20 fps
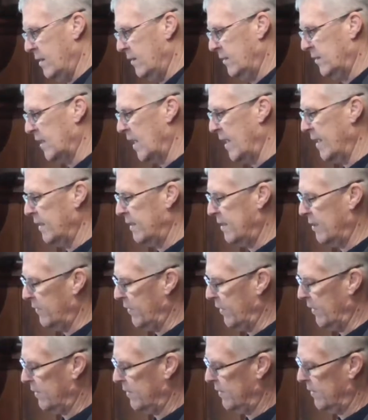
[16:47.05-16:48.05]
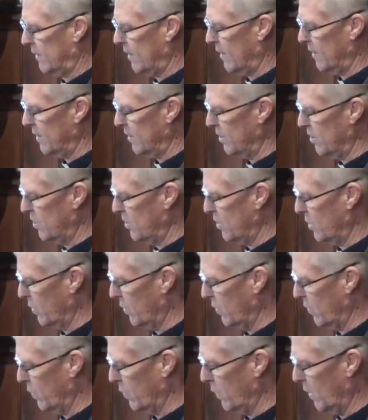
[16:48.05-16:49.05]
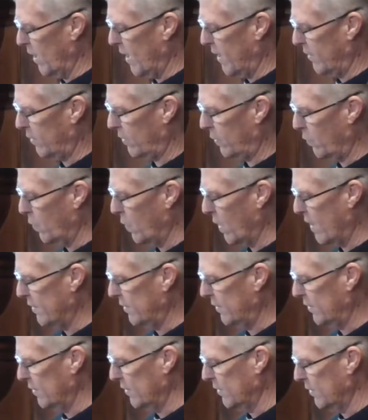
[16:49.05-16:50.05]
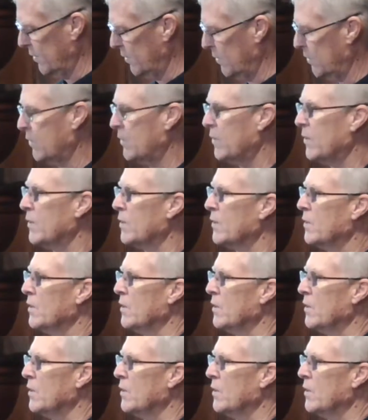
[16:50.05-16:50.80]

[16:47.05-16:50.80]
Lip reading: scientific studies show the less racist